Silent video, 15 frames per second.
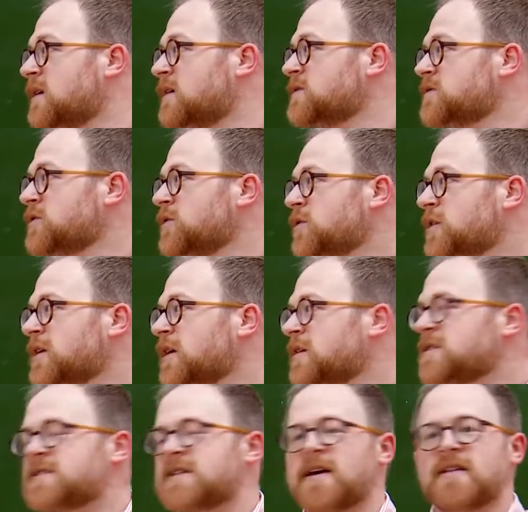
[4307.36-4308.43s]
So you can
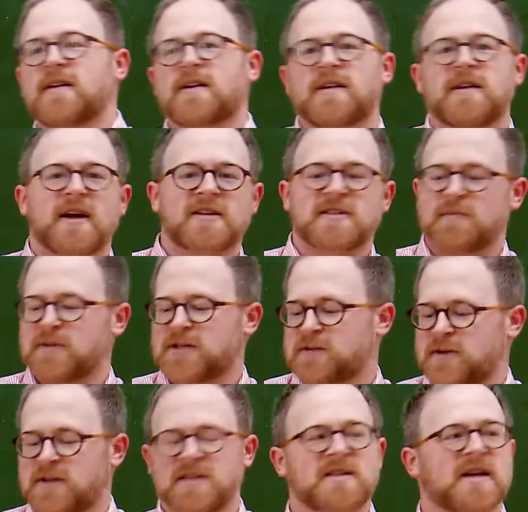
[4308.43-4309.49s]
understand the connection
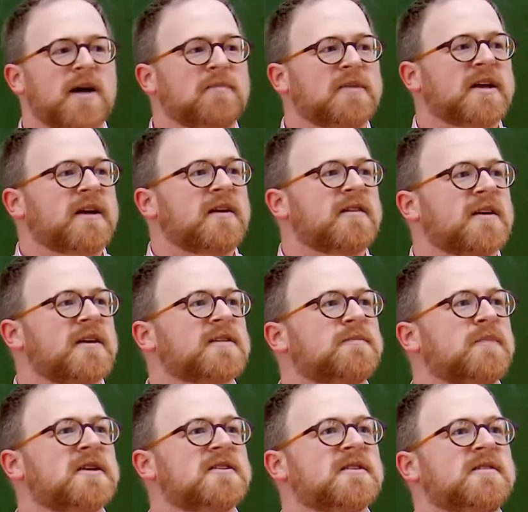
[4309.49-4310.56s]
between these complicated things
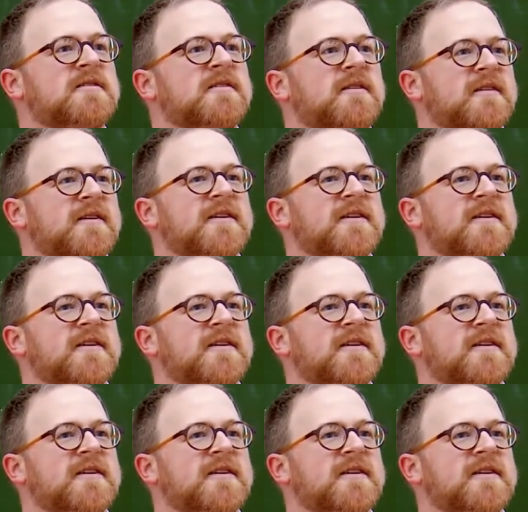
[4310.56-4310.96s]
by just